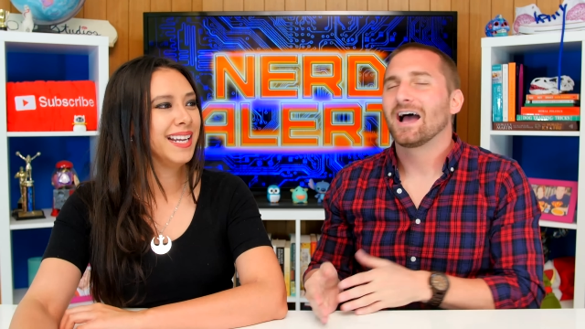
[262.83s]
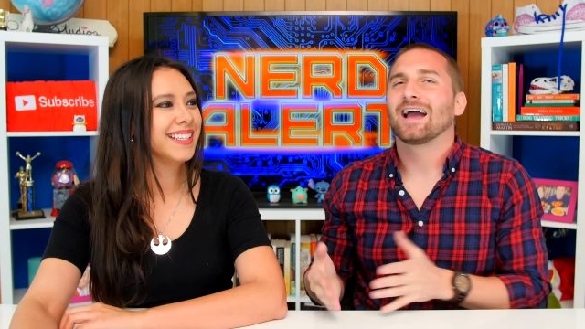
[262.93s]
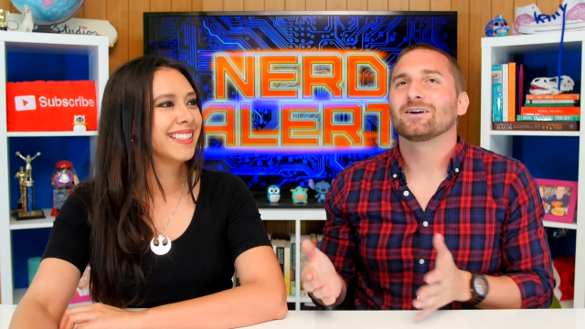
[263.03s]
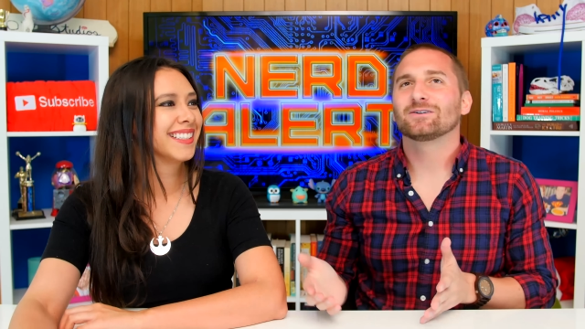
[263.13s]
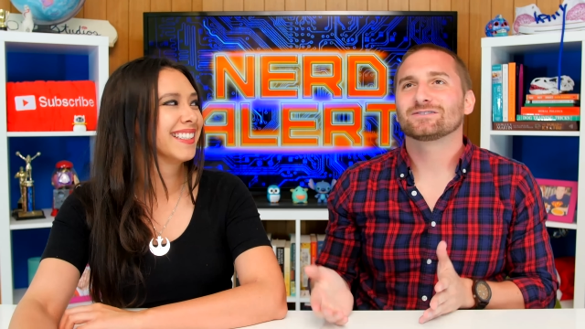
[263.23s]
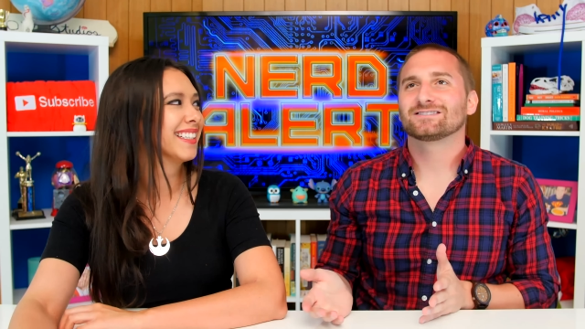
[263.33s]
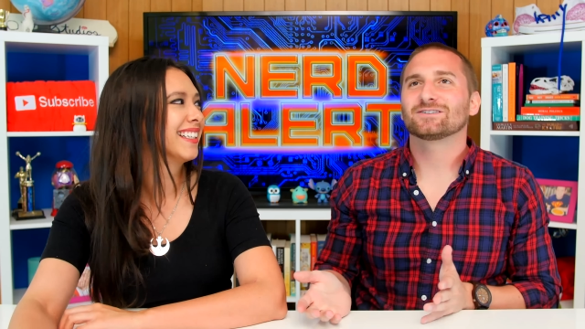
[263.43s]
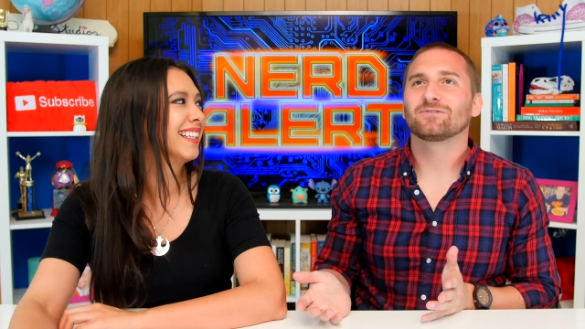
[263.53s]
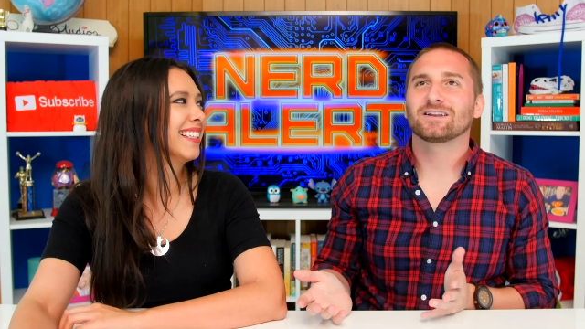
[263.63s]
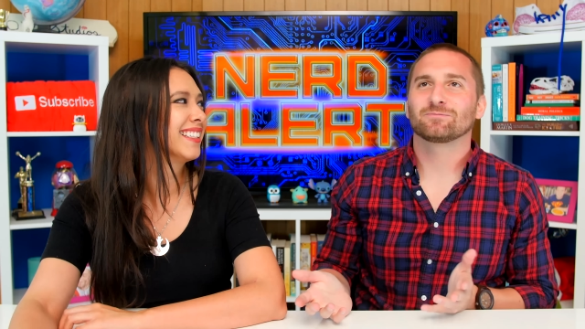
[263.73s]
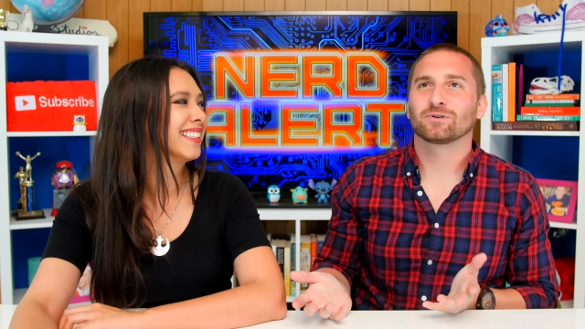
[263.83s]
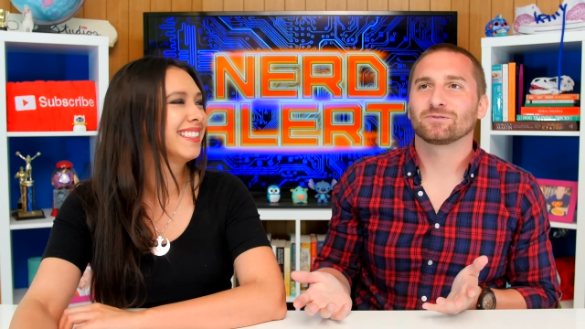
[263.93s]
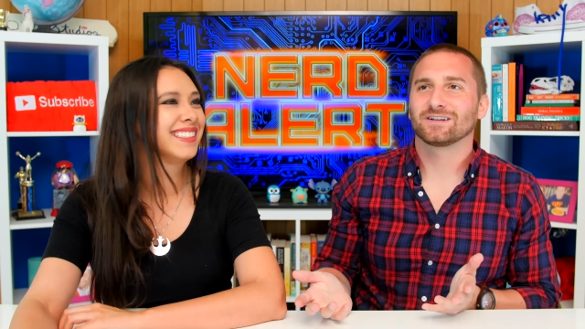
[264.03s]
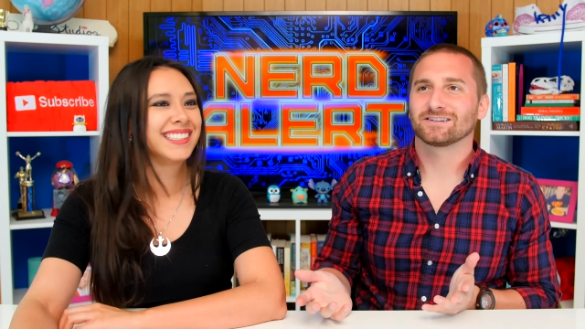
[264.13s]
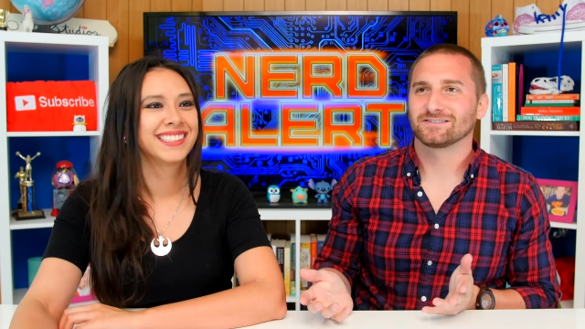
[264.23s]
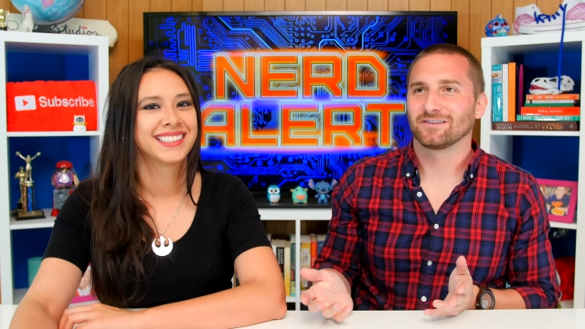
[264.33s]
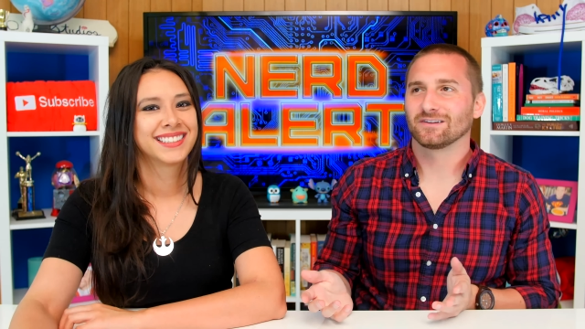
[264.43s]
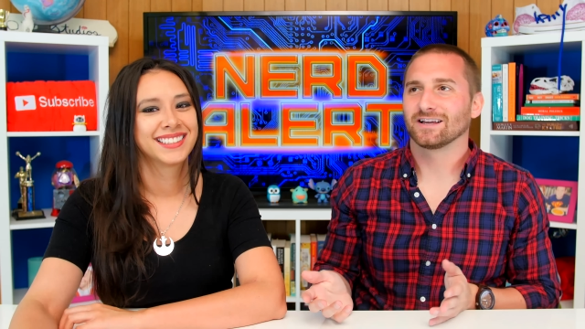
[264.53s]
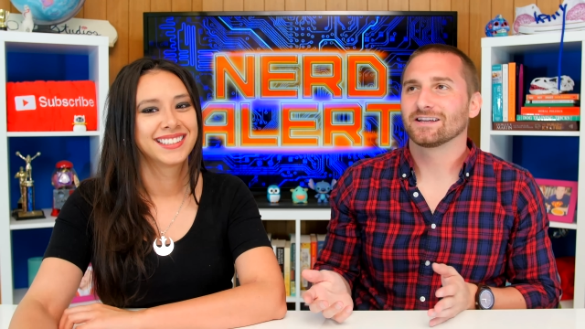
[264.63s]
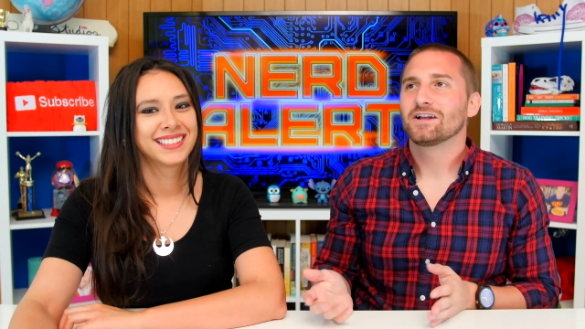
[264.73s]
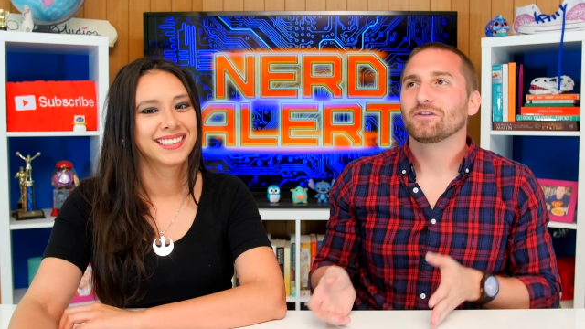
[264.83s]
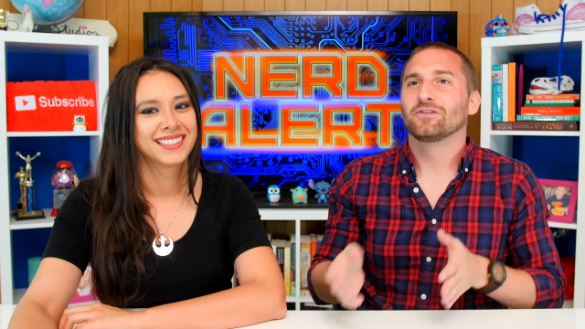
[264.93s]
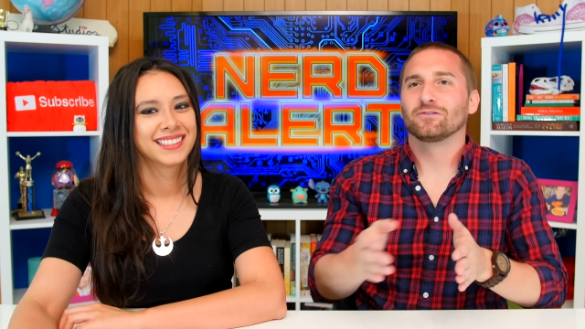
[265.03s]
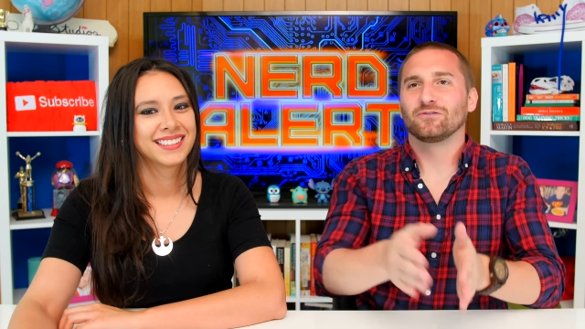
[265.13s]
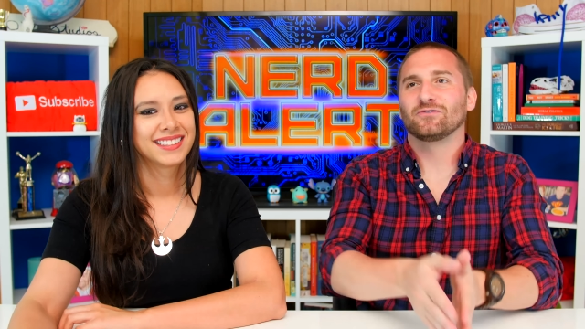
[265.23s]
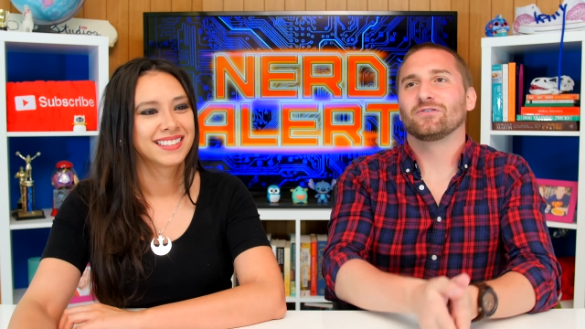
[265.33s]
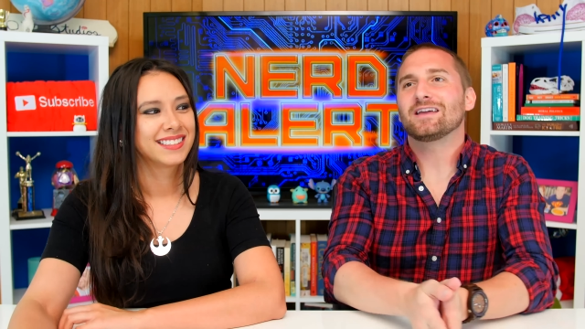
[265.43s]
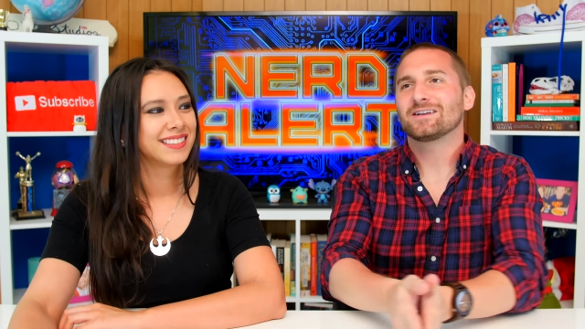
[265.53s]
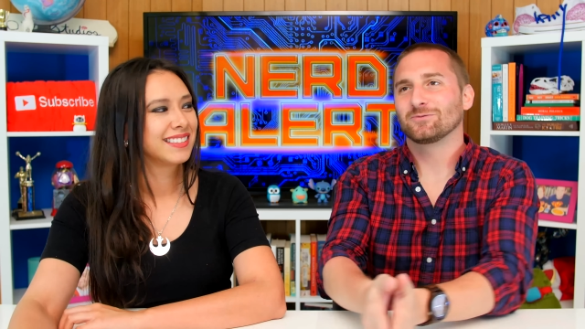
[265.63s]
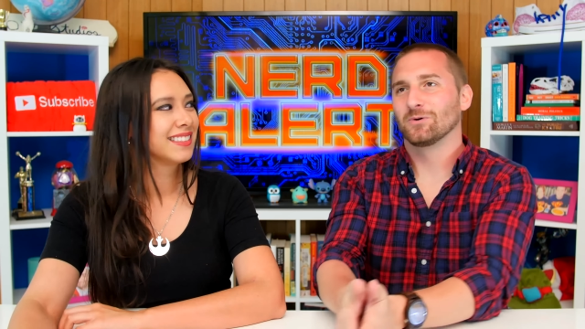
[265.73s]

Speaker 1: I always I still find it pretty ridiculous that they're like the fake